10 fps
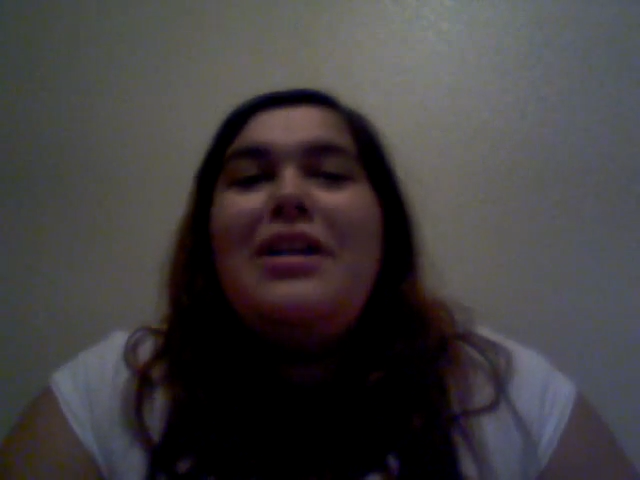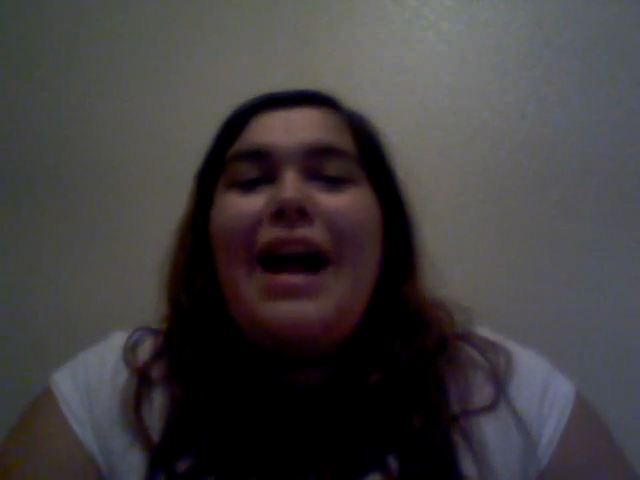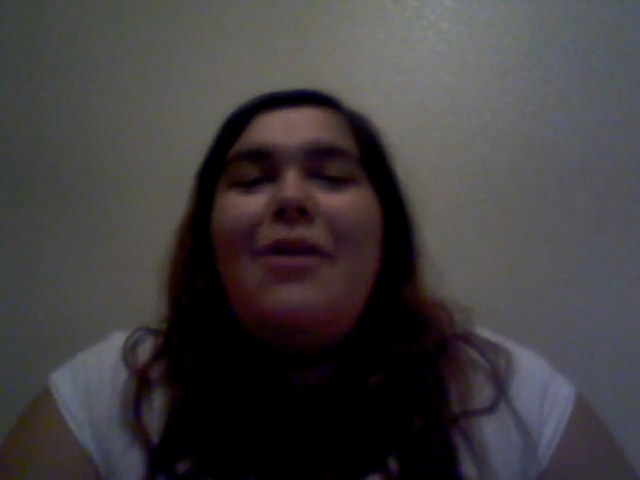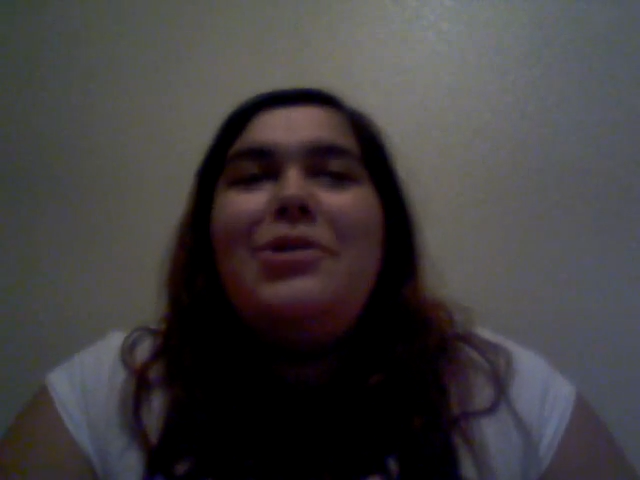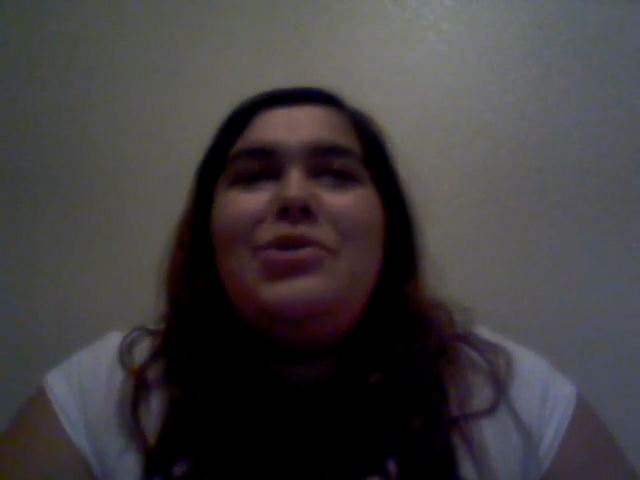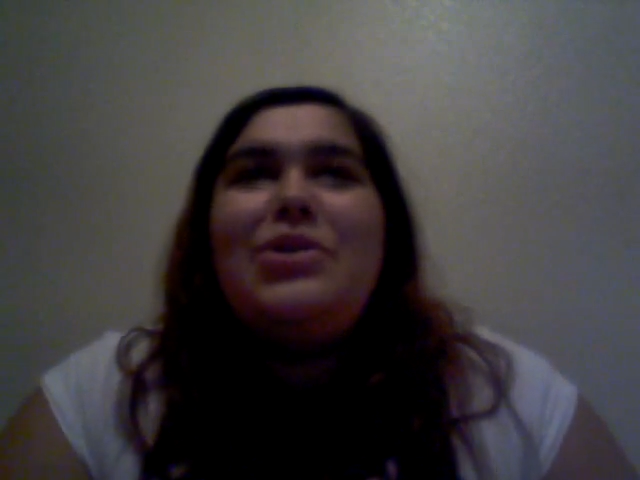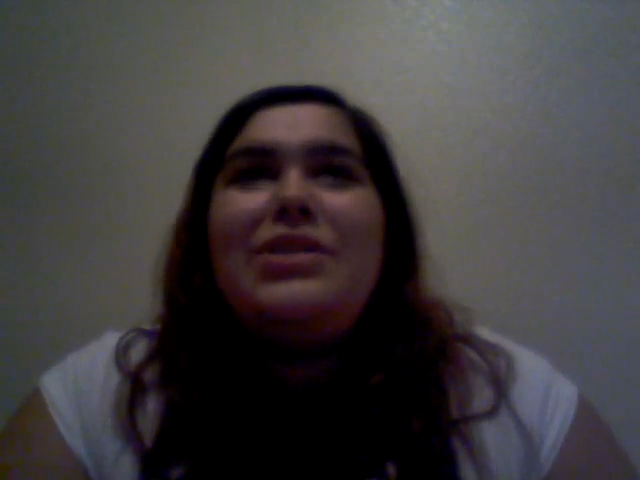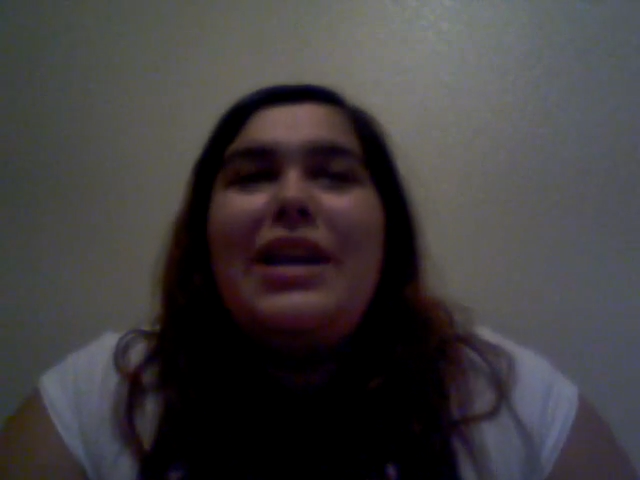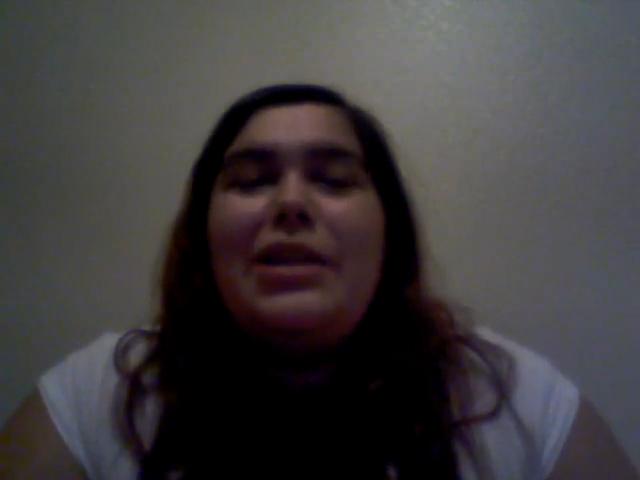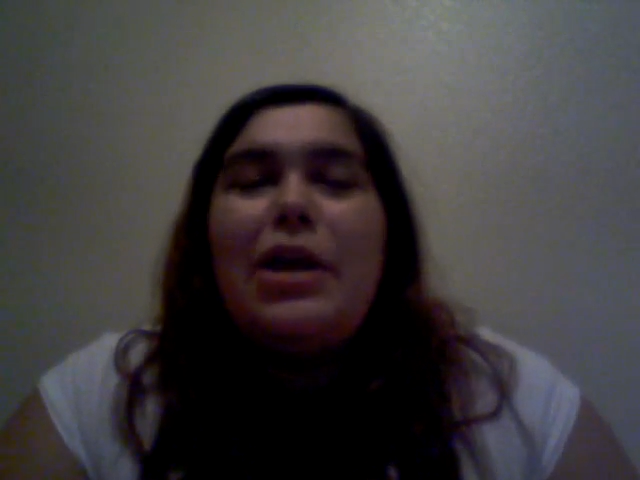Now it's just
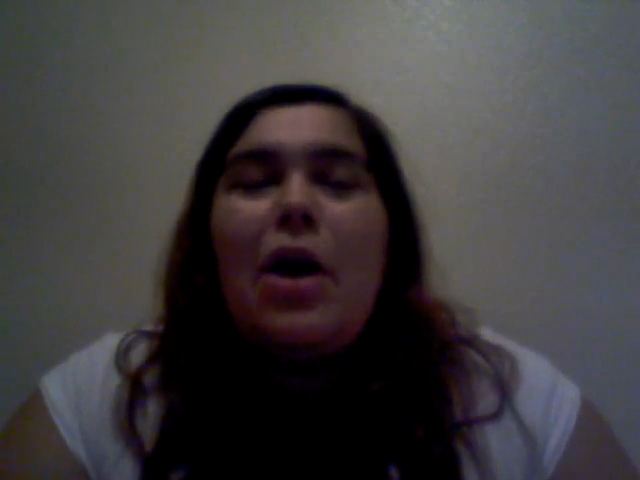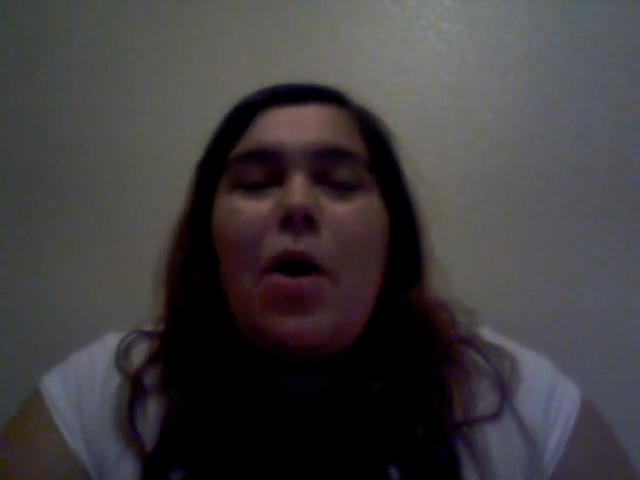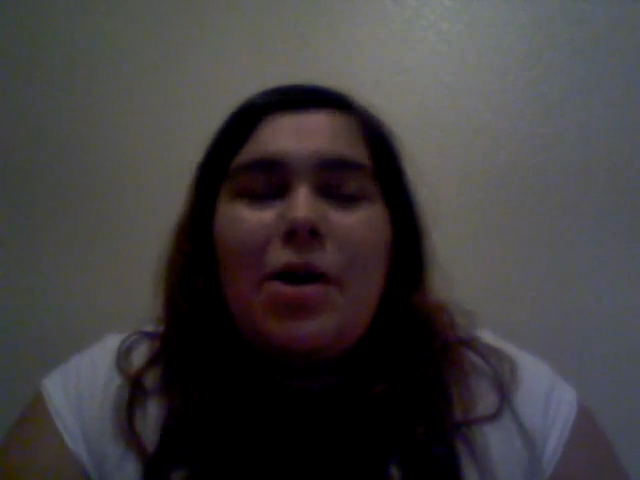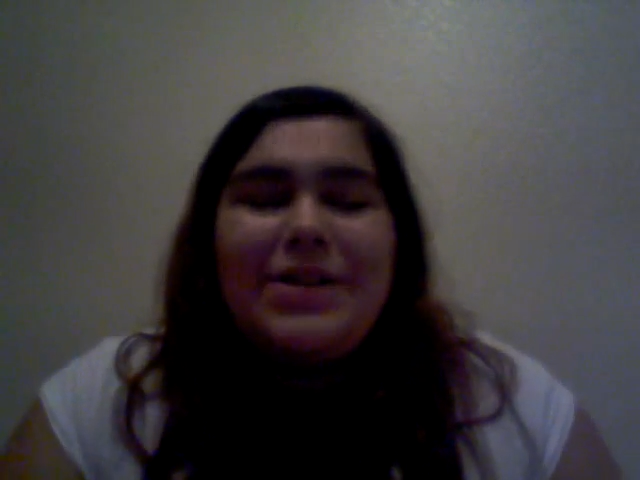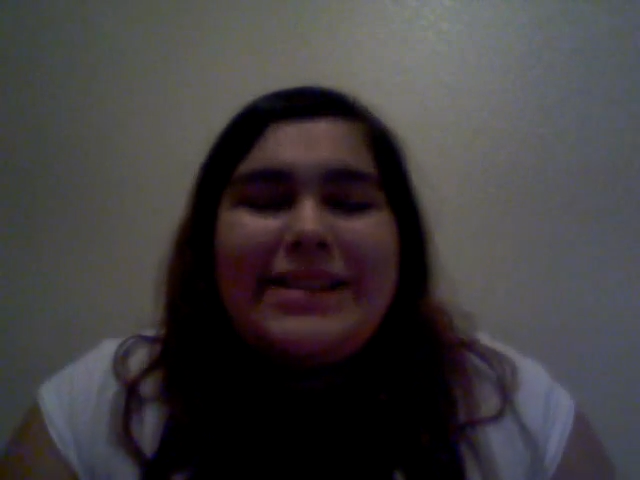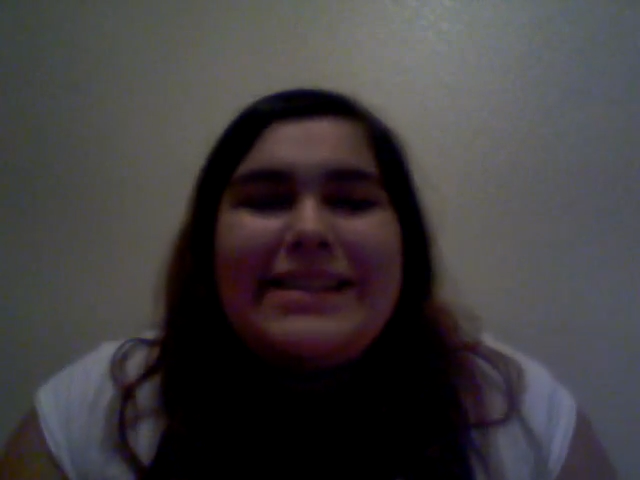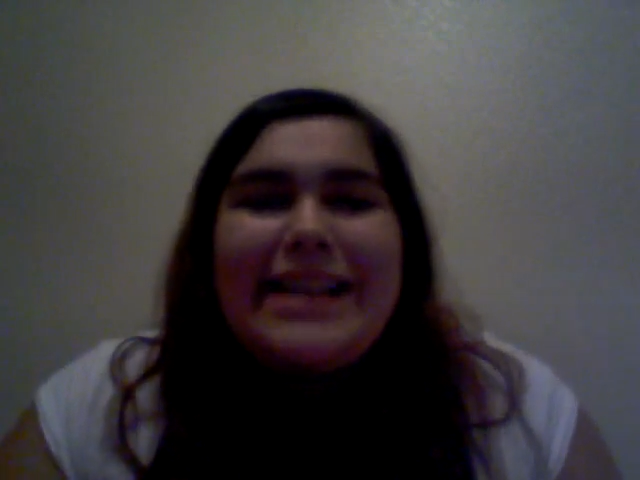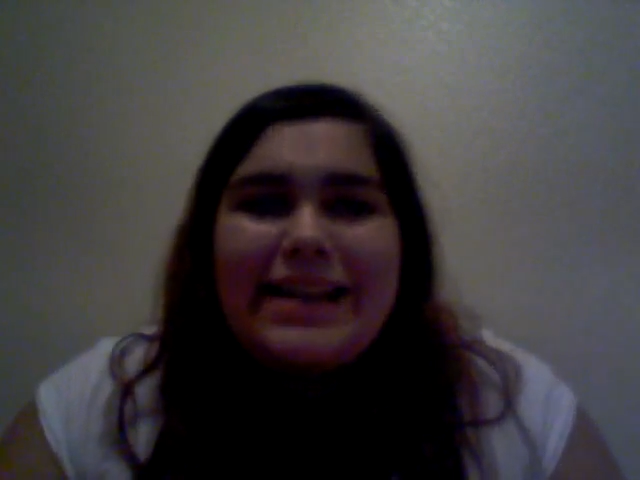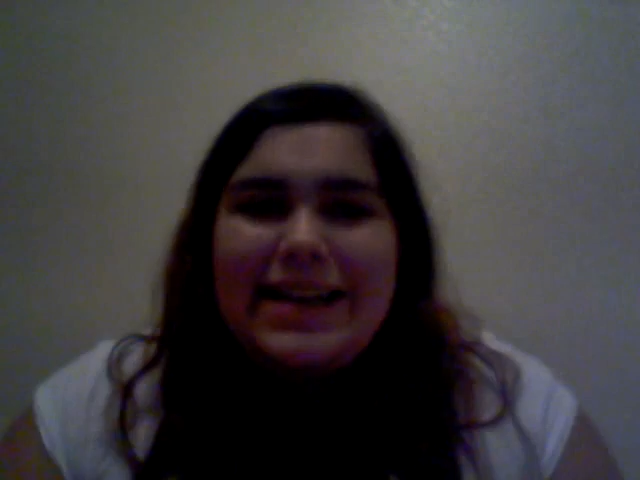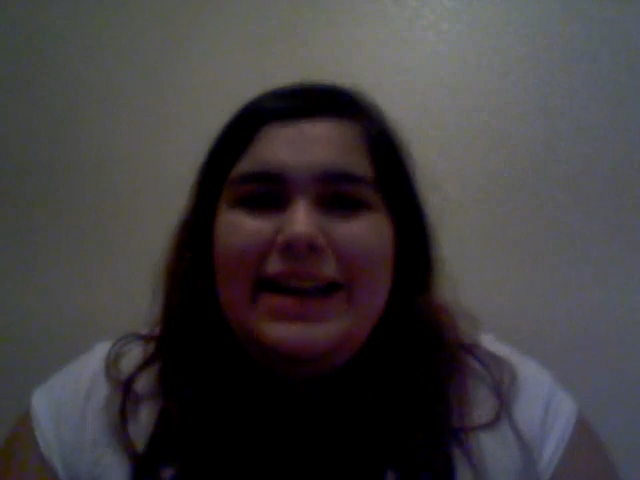like they are
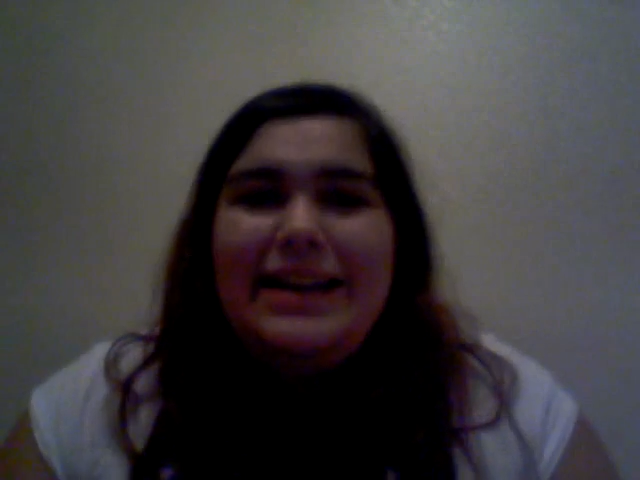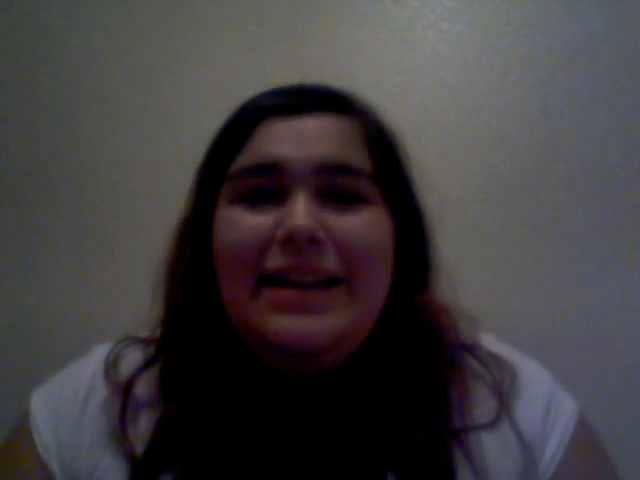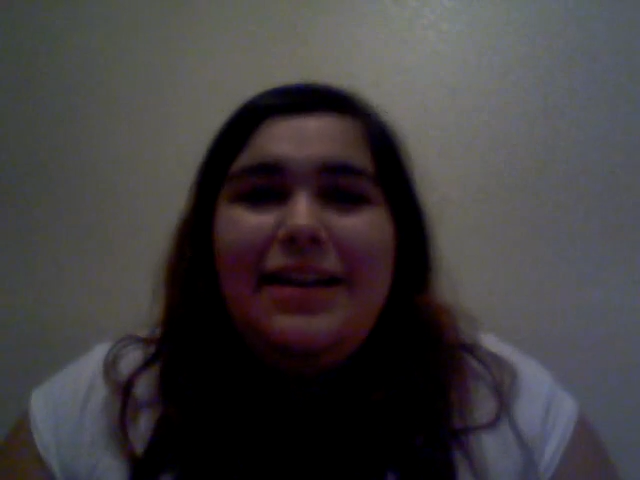Satan